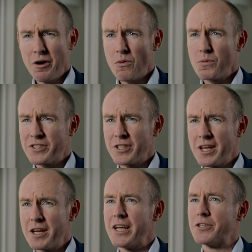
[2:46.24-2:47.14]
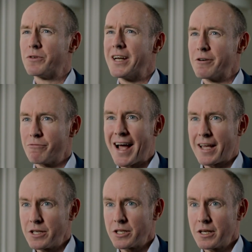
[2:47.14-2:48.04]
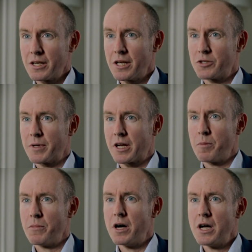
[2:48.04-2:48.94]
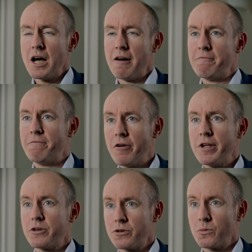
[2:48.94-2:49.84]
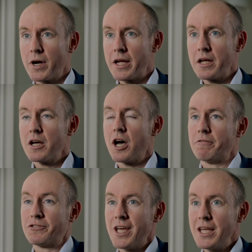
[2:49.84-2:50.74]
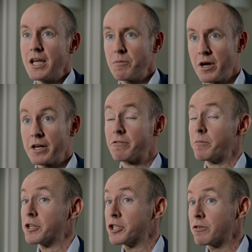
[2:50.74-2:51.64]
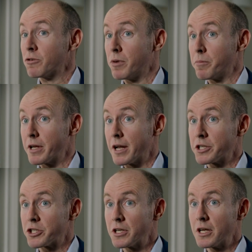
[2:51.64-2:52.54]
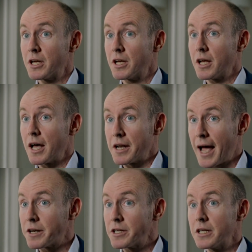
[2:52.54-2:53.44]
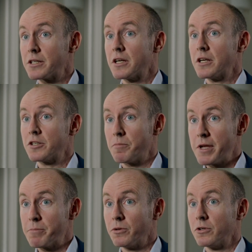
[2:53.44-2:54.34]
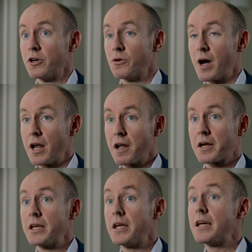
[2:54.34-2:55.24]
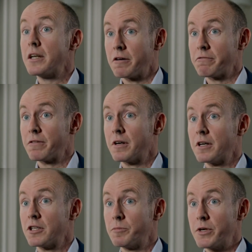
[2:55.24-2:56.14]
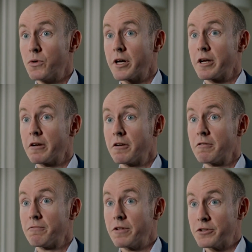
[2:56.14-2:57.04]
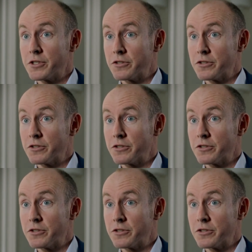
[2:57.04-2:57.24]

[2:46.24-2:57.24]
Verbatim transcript: You know what we see here is really a racket. It's become a, a very good way of taking money from the general population and handing it to people who are lucky enough to be working for the